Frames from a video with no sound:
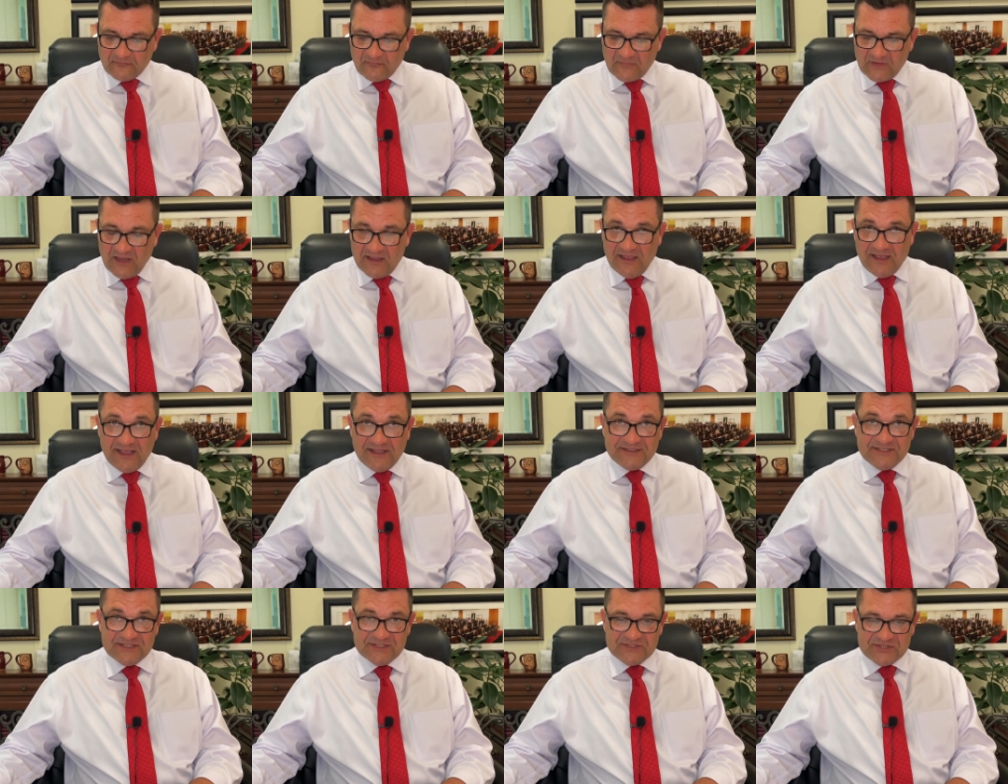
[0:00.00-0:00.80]

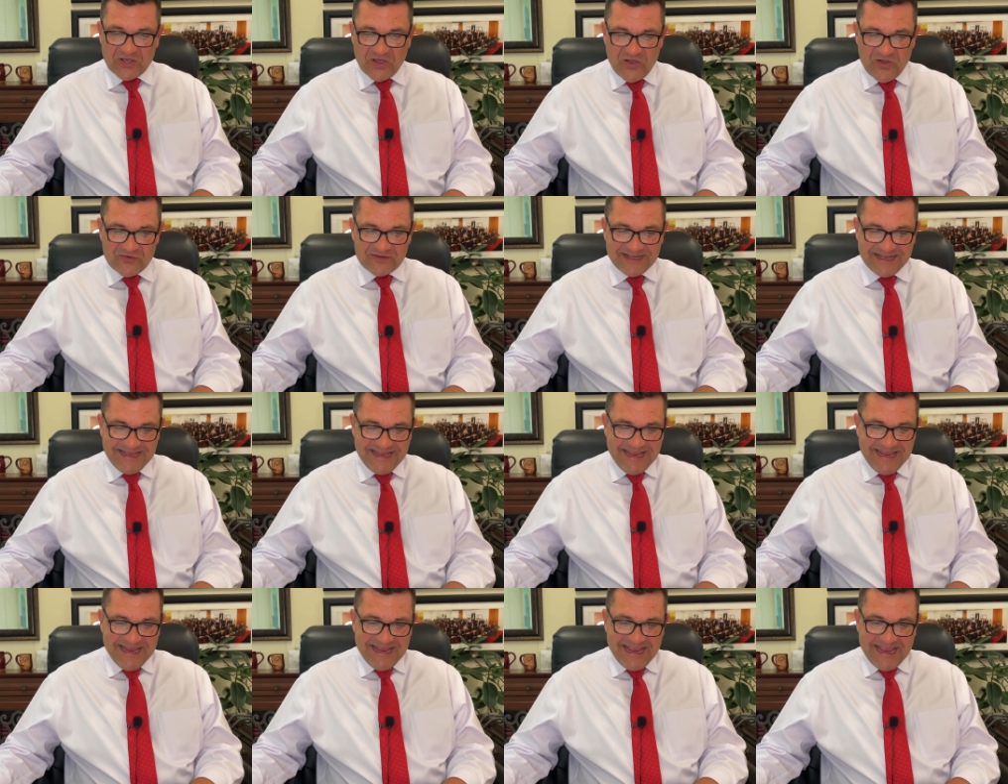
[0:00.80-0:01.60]
to talk,
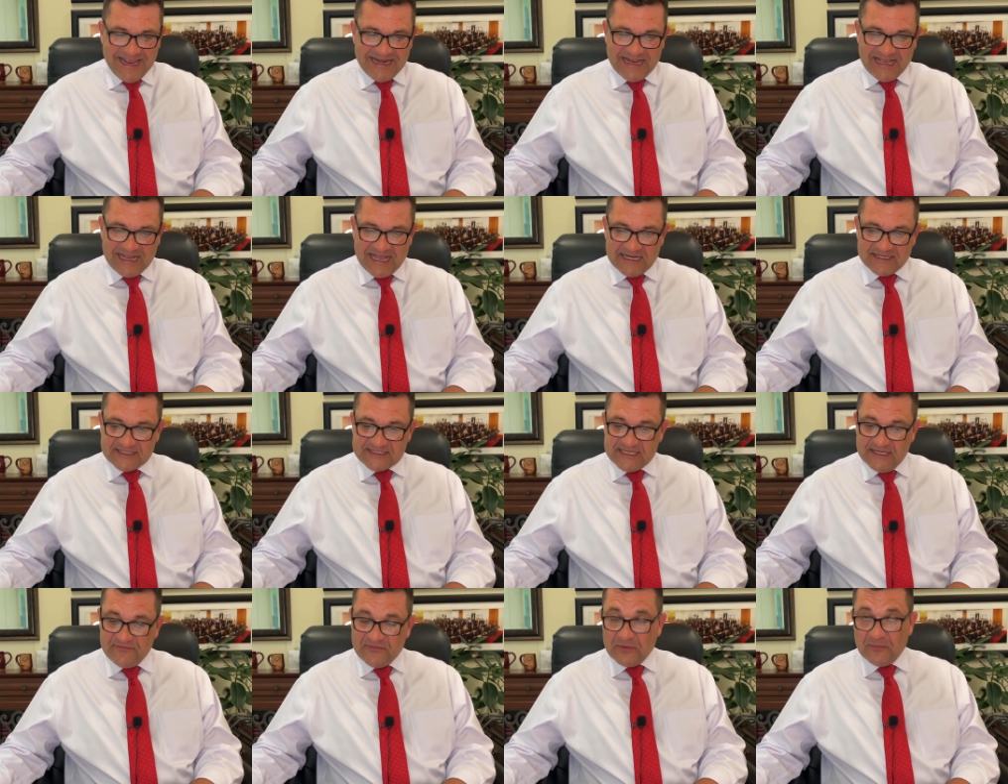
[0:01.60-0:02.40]
and I got
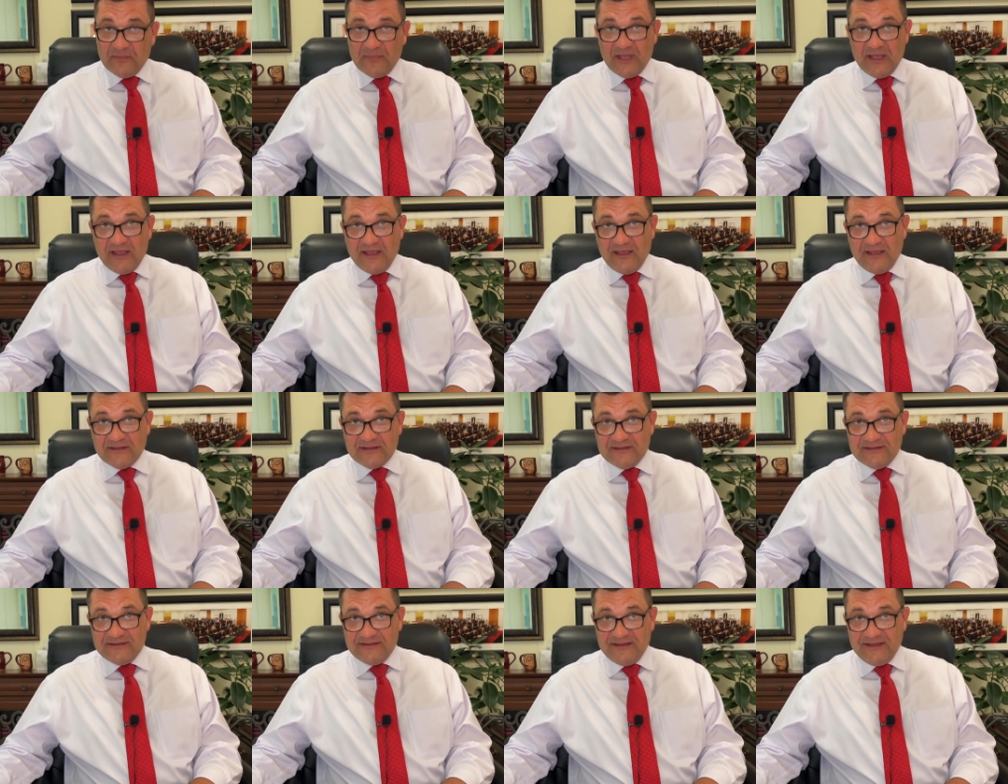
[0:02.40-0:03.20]

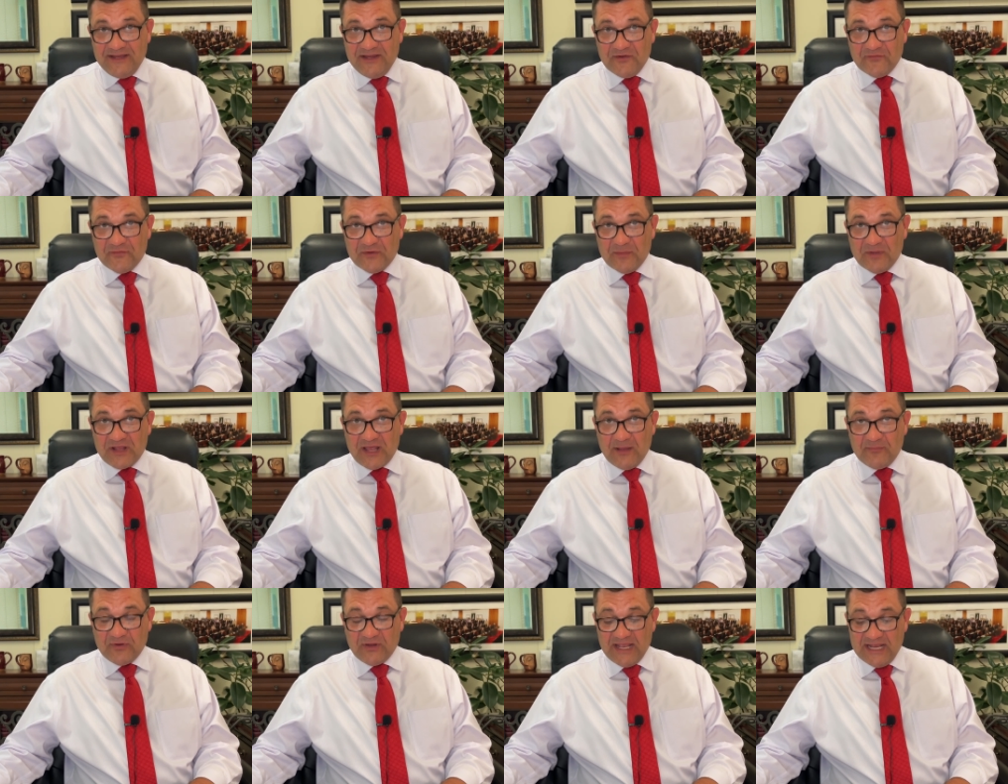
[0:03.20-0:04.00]
to hear from a
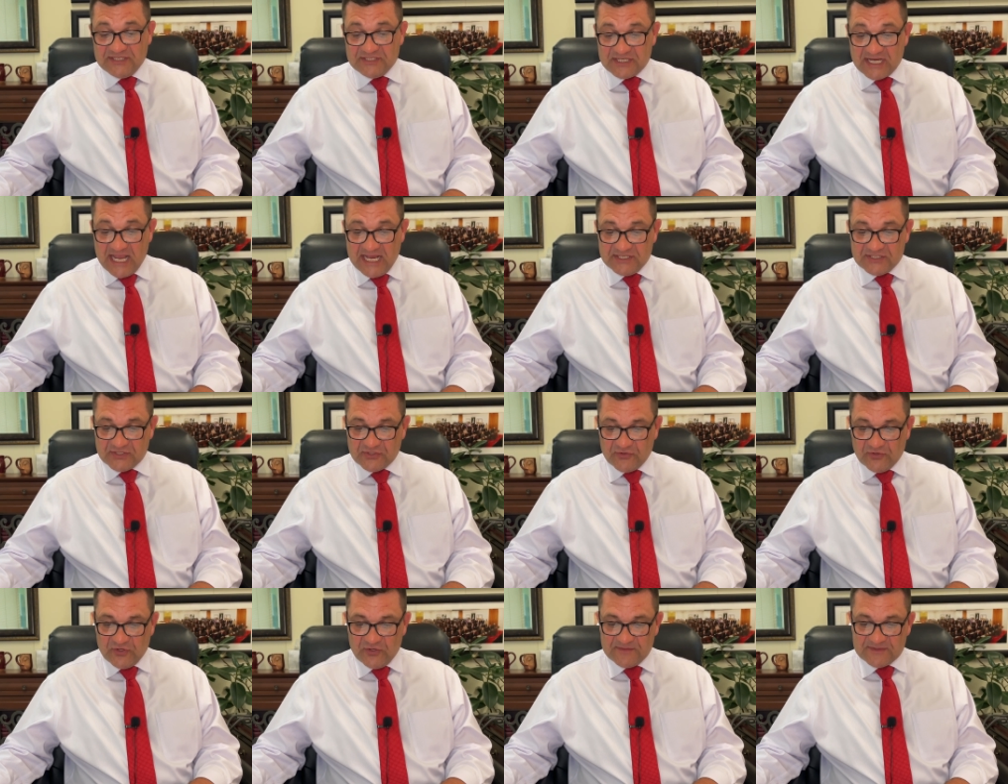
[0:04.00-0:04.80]
couple of education
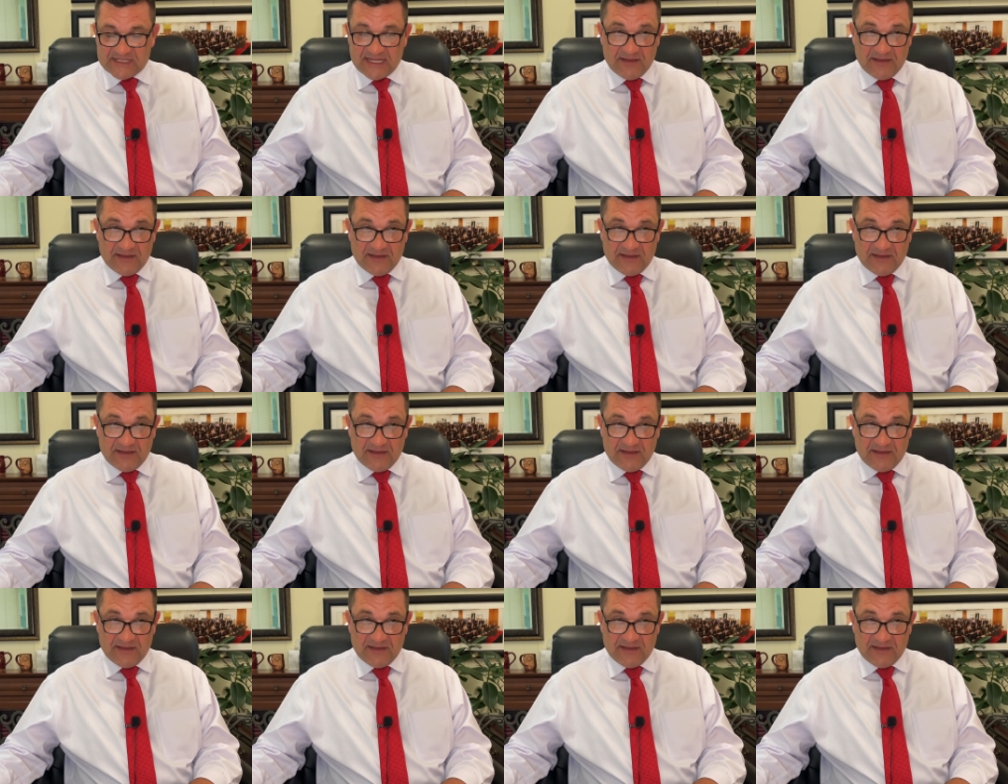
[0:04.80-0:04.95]
groups.